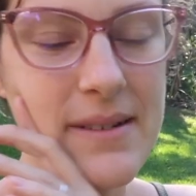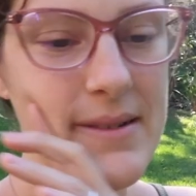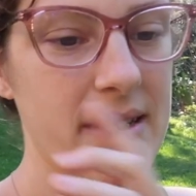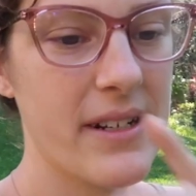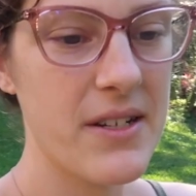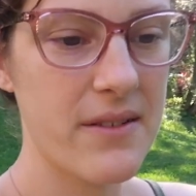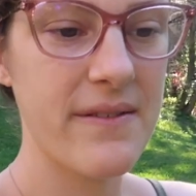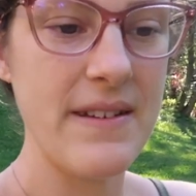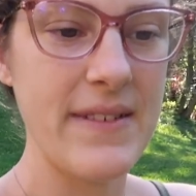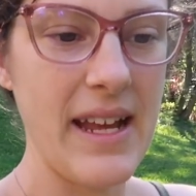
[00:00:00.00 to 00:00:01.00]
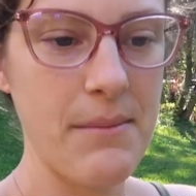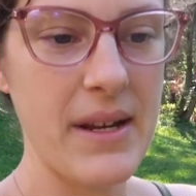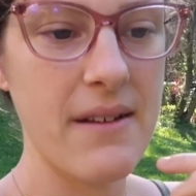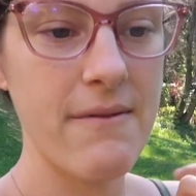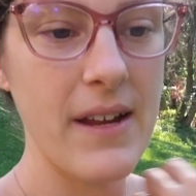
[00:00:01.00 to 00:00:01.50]
I'm just gonna do a
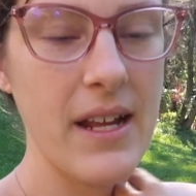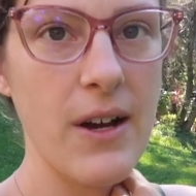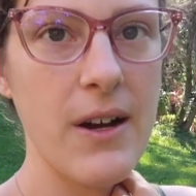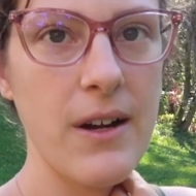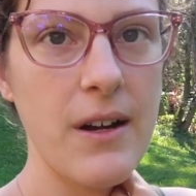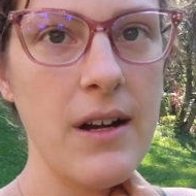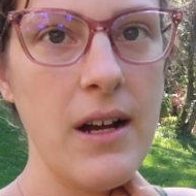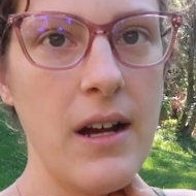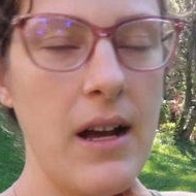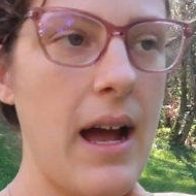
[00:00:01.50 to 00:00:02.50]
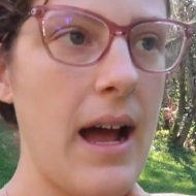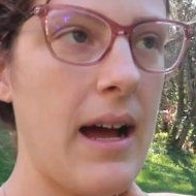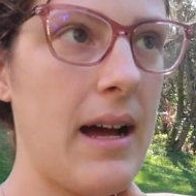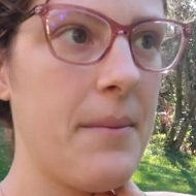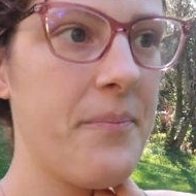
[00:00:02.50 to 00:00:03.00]
15-minute video.
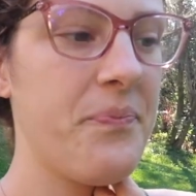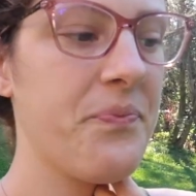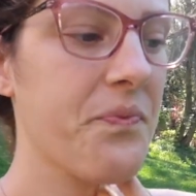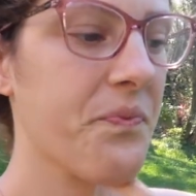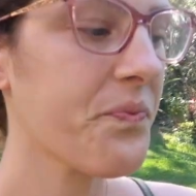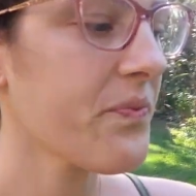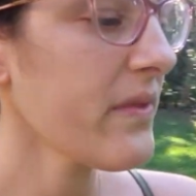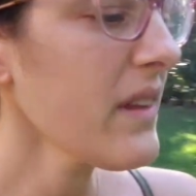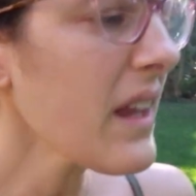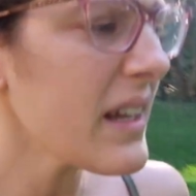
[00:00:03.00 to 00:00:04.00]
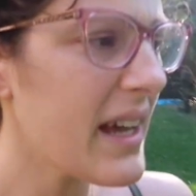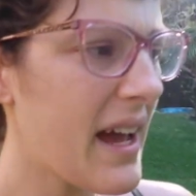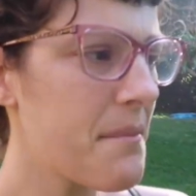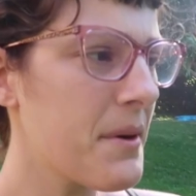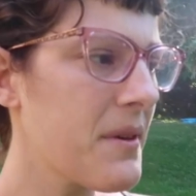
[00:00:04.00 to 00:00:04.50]

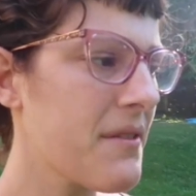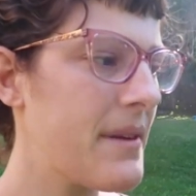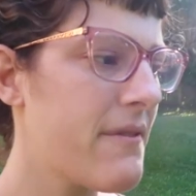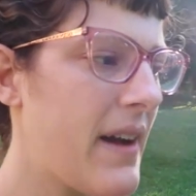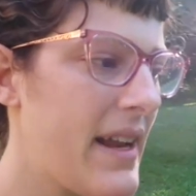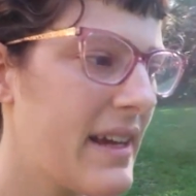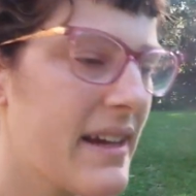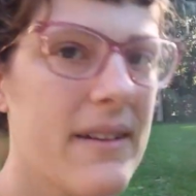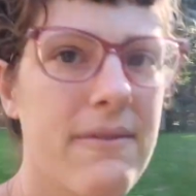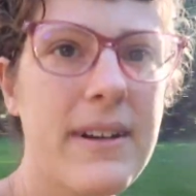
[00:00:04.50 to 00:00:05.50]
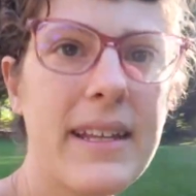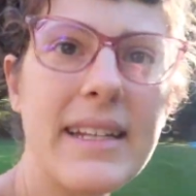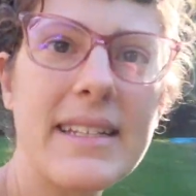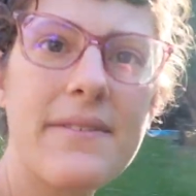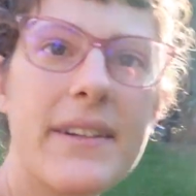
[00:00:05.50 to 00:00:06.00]
But we've been finding it
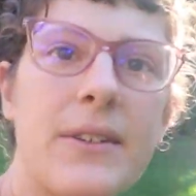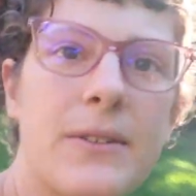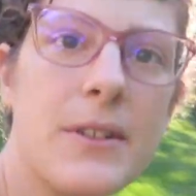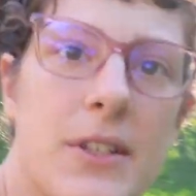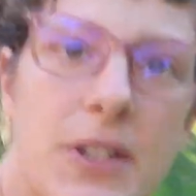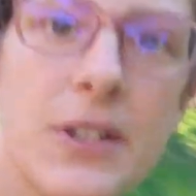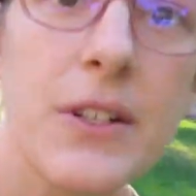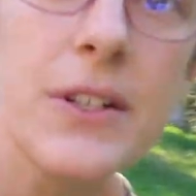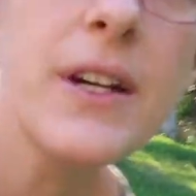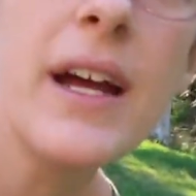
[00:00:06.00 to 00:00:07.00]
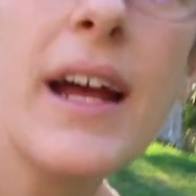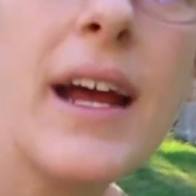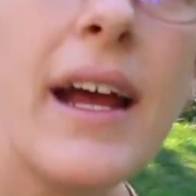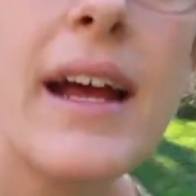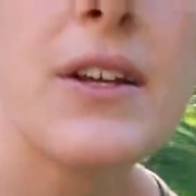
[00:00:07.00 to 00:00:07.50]
really difficult to
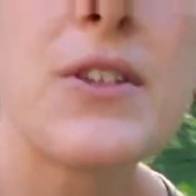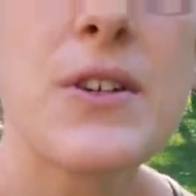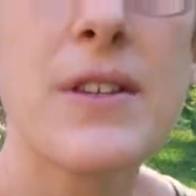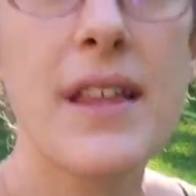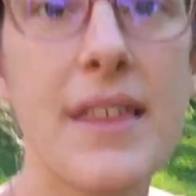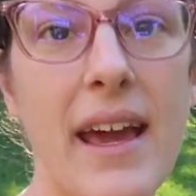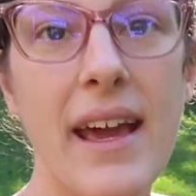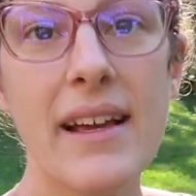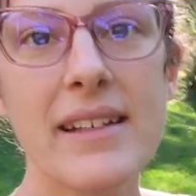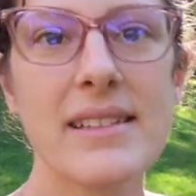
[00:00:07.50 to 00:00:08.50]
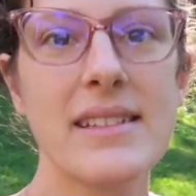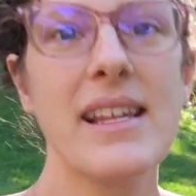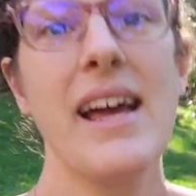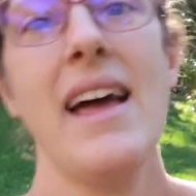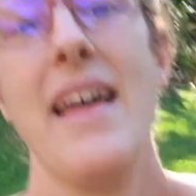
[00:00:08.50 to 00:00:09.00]
do the things
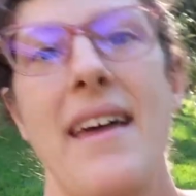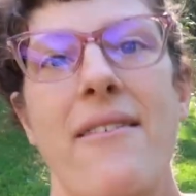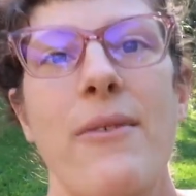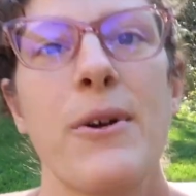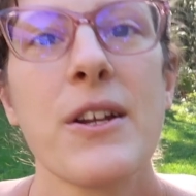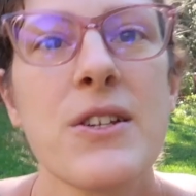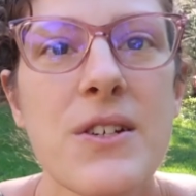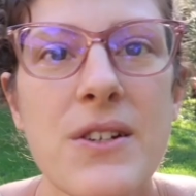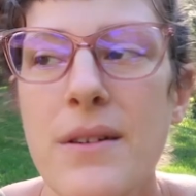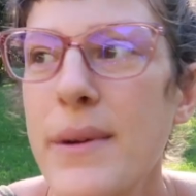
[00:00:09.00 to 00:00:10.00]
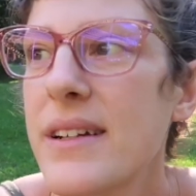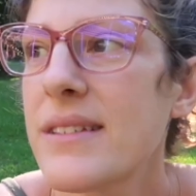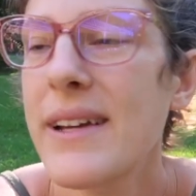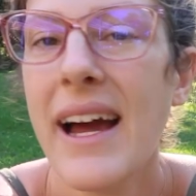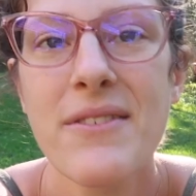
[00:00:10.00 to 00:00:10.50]
that we want to do
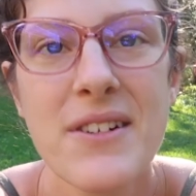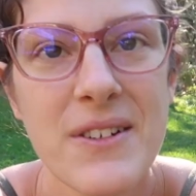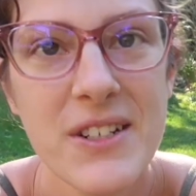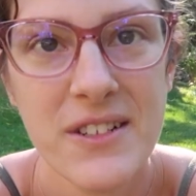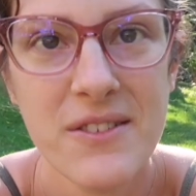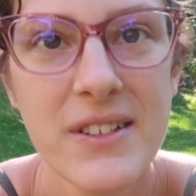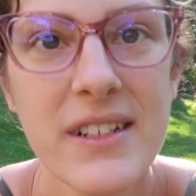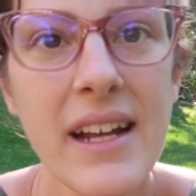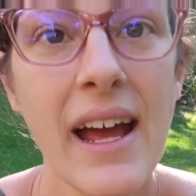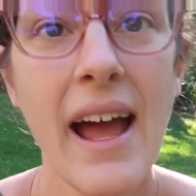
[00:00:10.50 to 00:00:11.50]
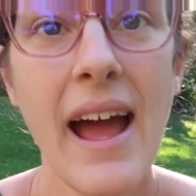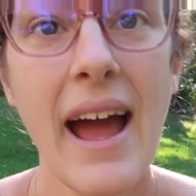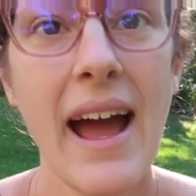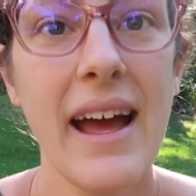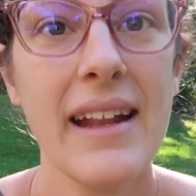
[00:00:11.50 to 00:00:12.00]
because we have two children,
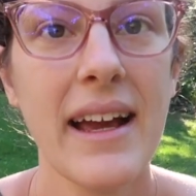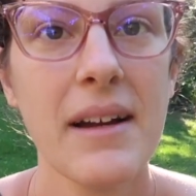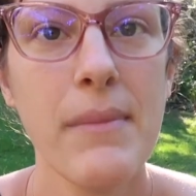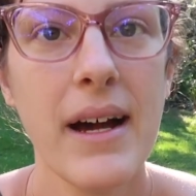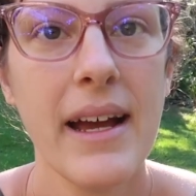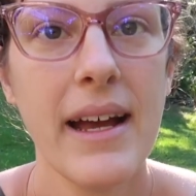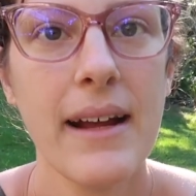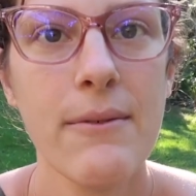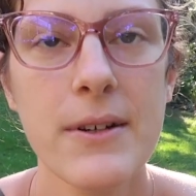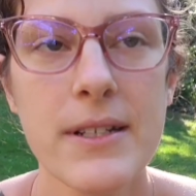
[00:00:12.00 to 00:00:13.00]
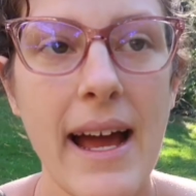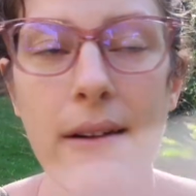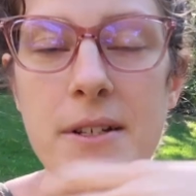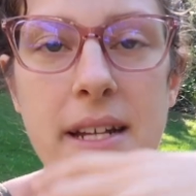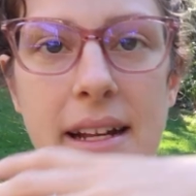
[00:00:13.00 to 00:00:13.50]
and like our
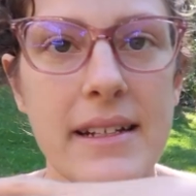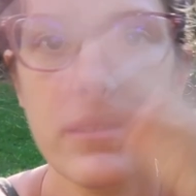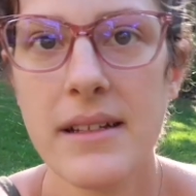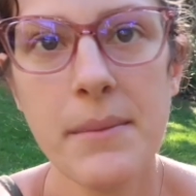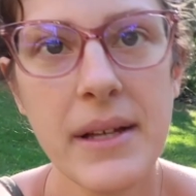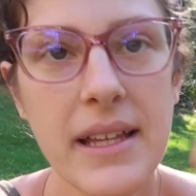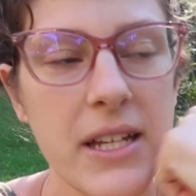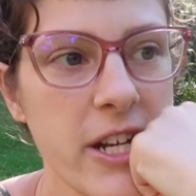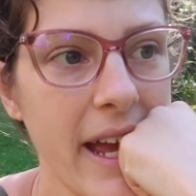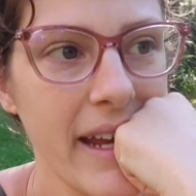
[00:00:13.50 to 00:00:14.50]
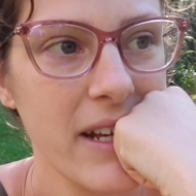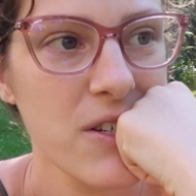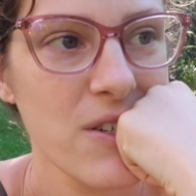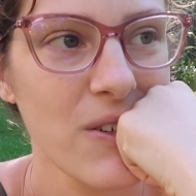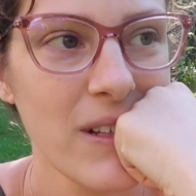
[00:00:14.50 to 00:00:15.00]
routine has completely
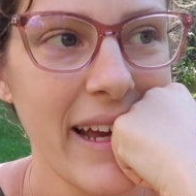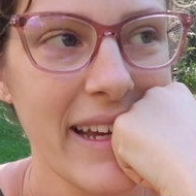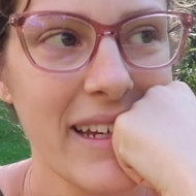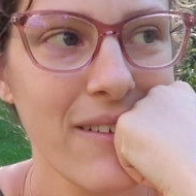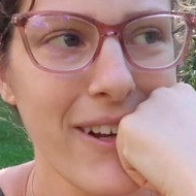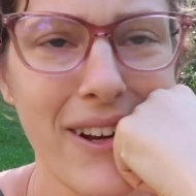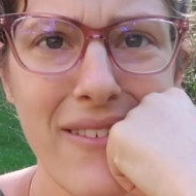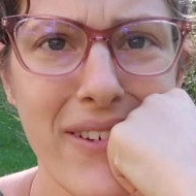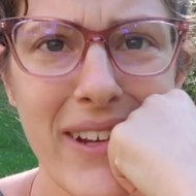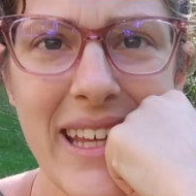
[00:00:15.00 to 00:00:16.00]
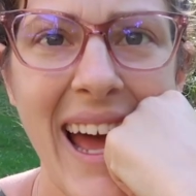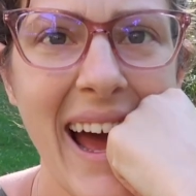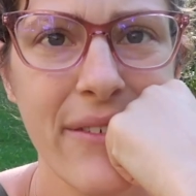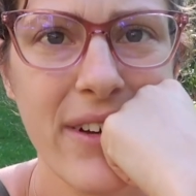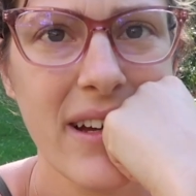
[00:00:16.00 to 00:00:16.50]
changed, or like we don't even really
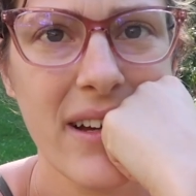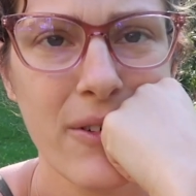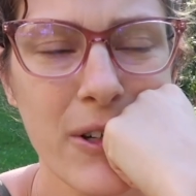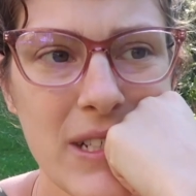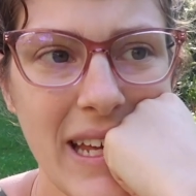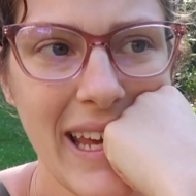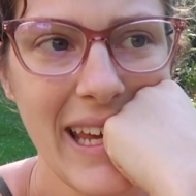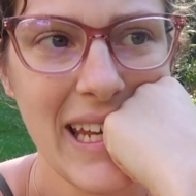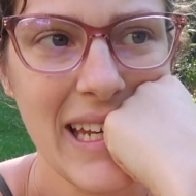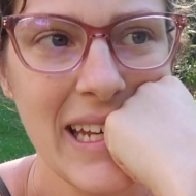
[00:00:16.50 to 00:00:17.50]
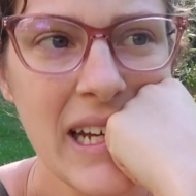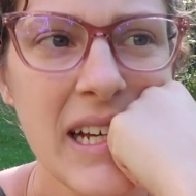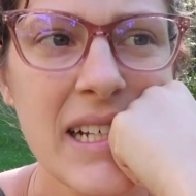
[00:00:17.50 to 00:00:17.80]
have a routine.